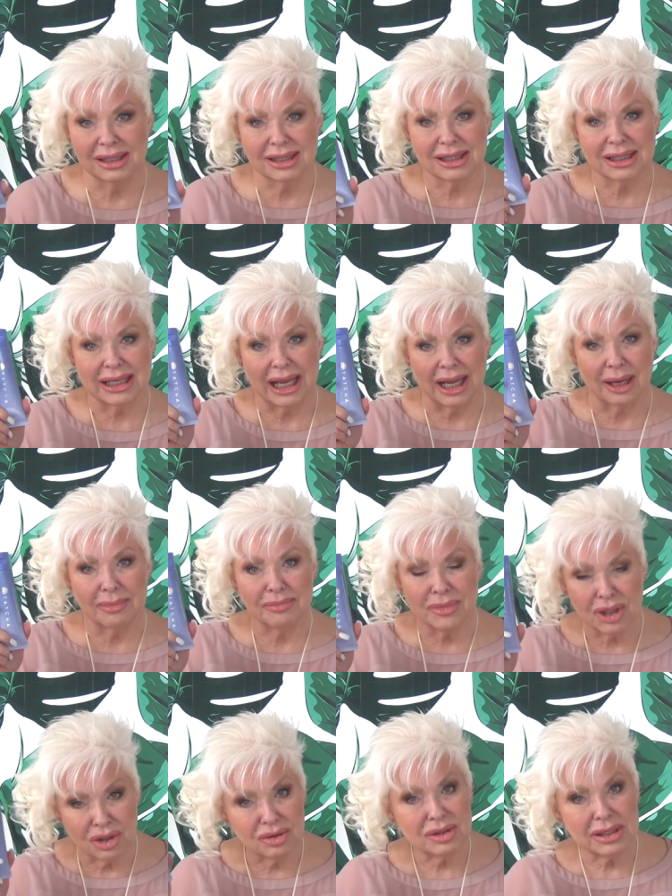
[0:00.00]
a step.
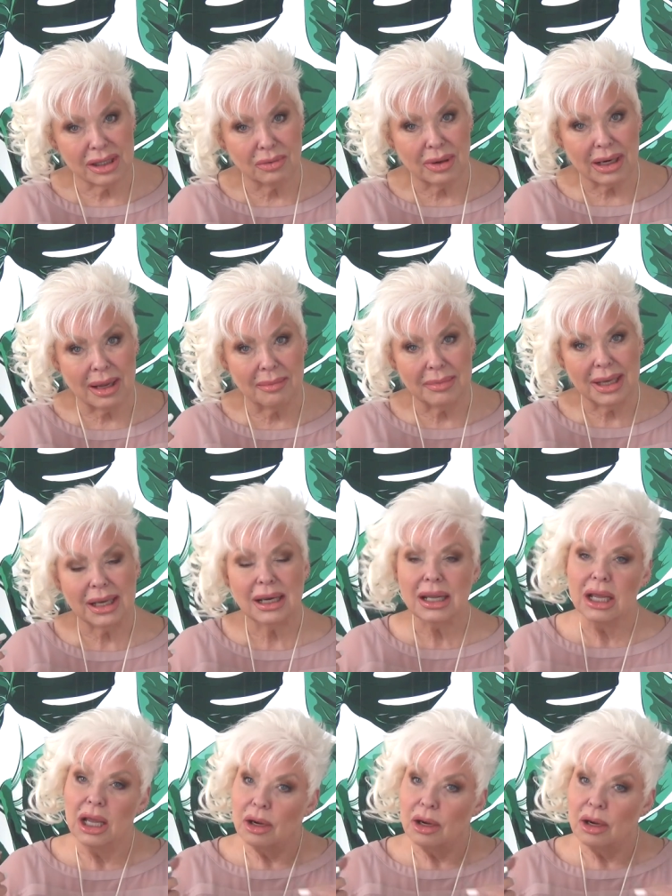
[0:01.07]
Do you see what I mean?